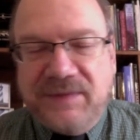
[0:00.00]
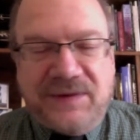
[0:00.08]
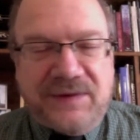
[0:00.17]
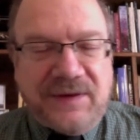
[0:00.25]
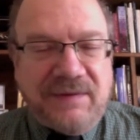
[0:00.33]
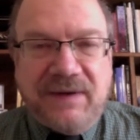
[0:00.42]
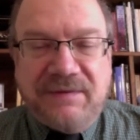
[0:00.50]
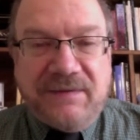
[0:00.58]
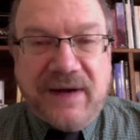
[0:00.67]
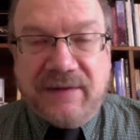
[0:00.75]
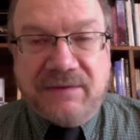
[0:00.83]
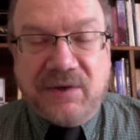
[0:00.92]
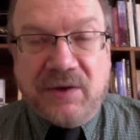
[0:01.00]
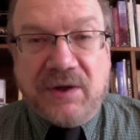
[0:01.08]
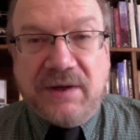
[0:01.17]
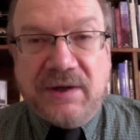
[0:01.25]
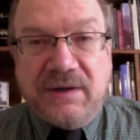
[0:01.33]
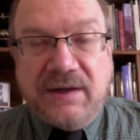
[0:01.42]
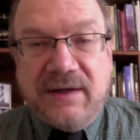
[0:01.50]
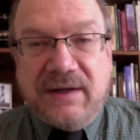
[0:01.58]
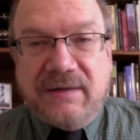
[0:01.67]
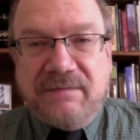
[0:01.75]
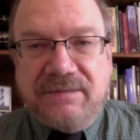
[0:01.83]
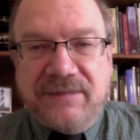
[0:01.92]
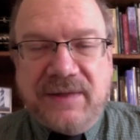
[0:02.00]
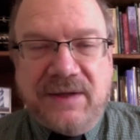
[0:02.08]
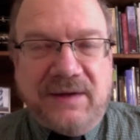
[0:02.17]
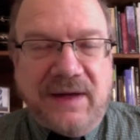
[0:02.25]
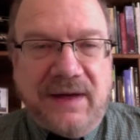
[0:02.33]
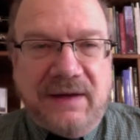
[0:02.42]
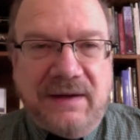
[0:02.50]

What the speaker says: 75 good. is a